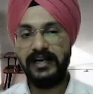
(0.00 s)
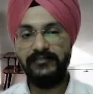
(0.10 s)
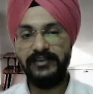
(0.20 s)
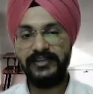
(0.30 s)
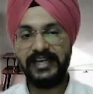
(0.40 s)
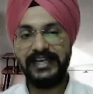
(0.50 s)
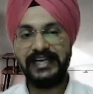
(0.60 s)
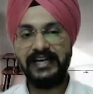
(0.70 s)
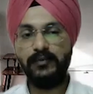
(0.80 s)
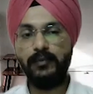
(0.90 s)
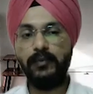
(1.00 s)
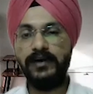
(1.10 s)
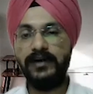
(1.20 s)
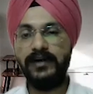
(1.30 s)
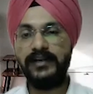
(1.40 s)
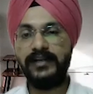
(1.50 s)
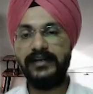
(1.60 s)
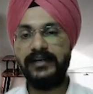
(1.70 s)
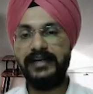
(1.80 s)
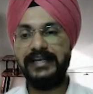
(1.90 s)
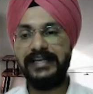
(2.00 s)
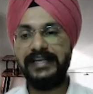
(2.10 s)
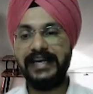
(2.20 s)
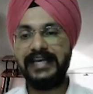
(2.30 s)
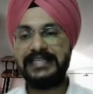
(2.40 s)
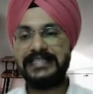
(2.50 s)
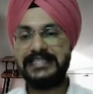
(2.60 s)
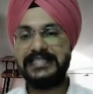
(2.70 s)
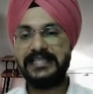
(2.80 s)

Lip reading: which can convert text